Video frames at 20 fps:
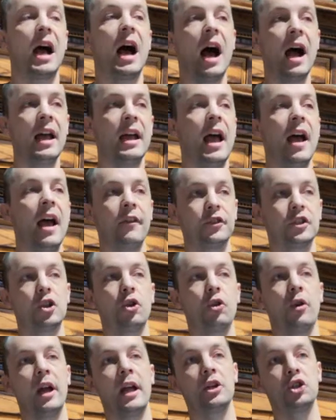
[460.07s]
I have to
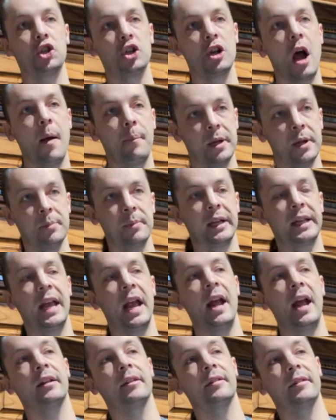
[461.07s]
create shopping
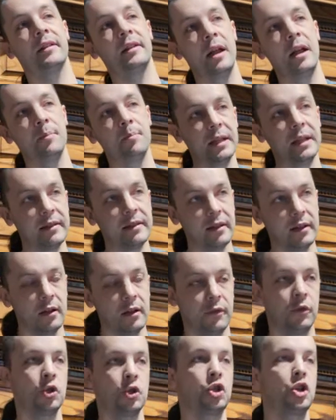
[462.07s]
mechanics and NPCs
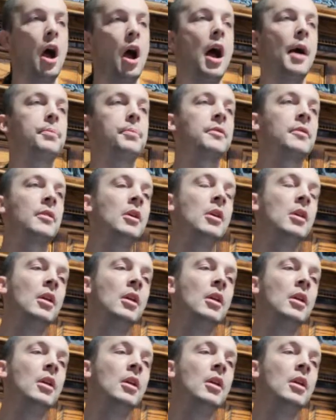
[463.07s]
for shops,